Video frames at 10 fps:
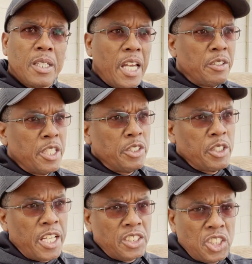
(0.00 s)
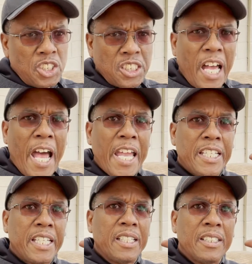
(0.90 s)
And then you got a
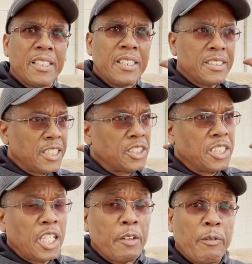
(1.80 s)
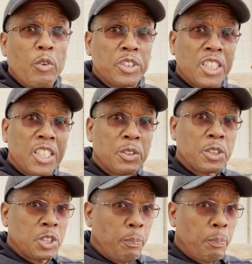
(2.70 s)
society that's telling folks in these